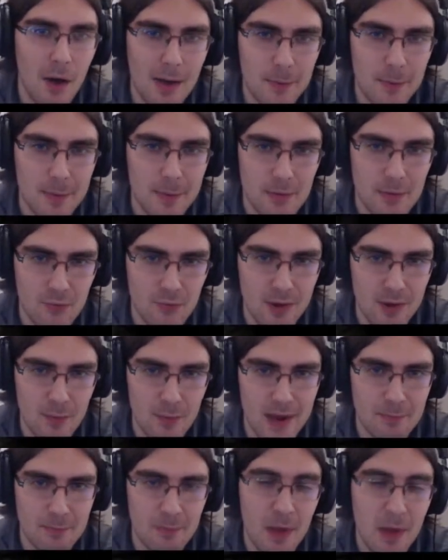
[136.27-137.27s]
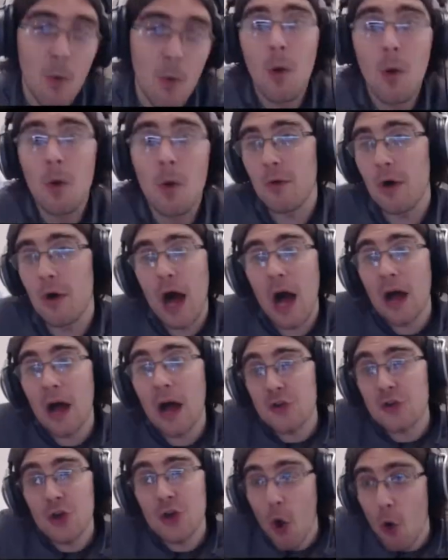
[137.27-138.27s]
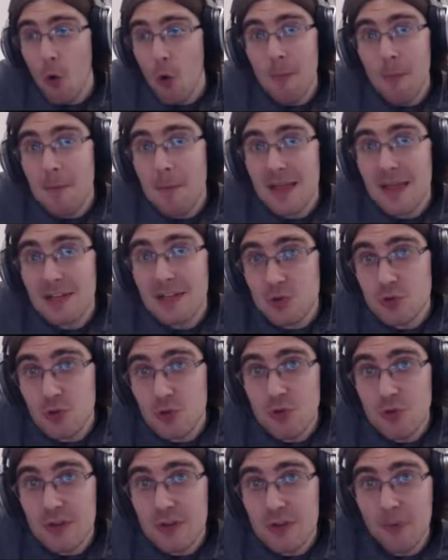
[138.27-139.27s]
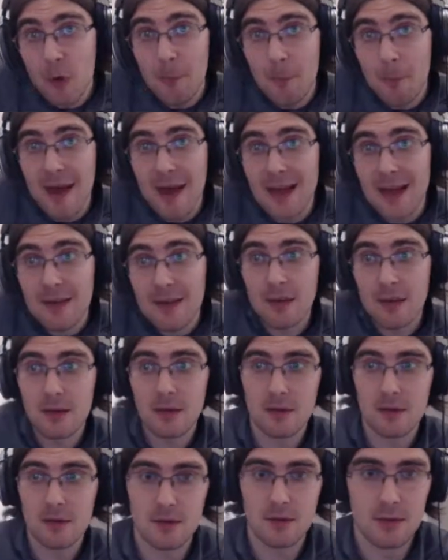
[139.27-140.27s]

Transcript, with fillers: Oh, that would be a really weird... Or, I don't know, maybe they do use it for a bed.